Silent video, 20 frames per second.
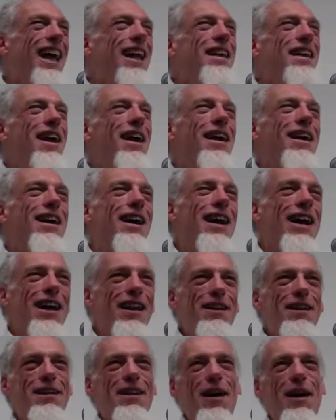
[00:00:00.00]
Yeah,
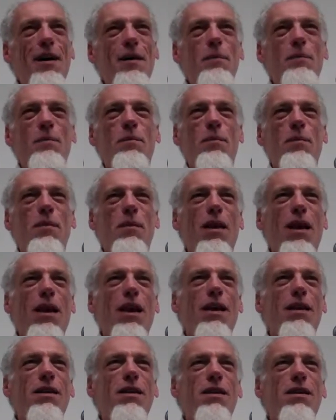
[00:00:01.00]

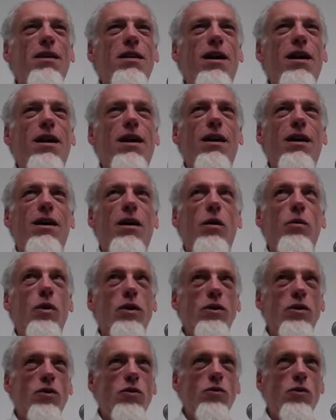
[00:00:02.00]
and
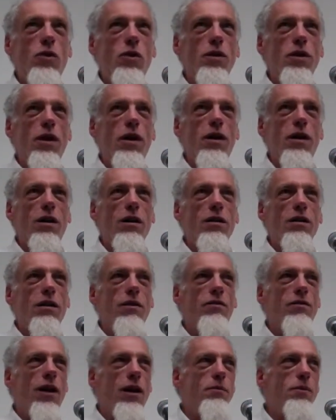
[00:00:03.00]
arranged for the
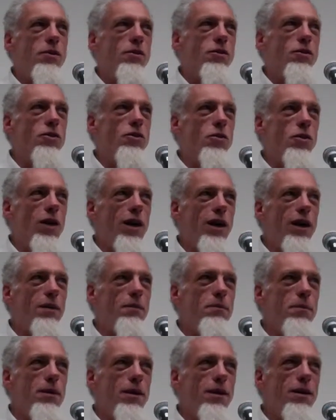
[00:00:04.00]
fabulous
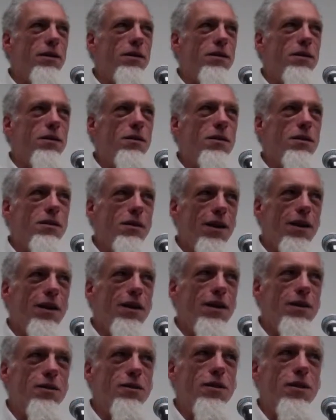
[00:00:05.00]
trap, and yeah,
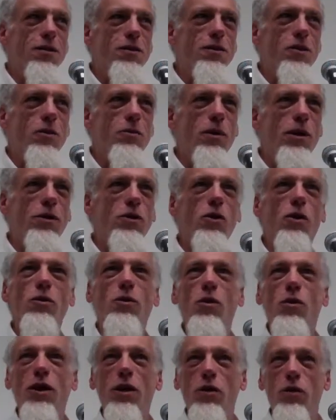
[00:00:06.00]
has done so much.
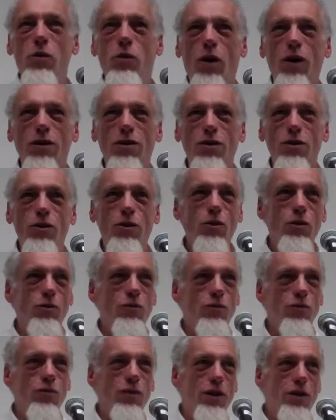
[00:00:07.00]
Also Heather Watson, who
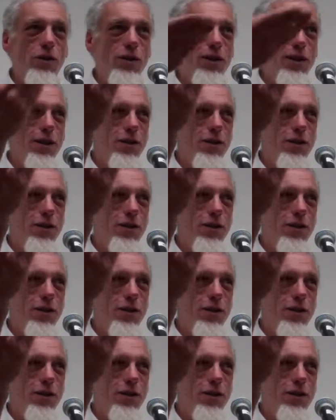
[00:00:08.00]
ferried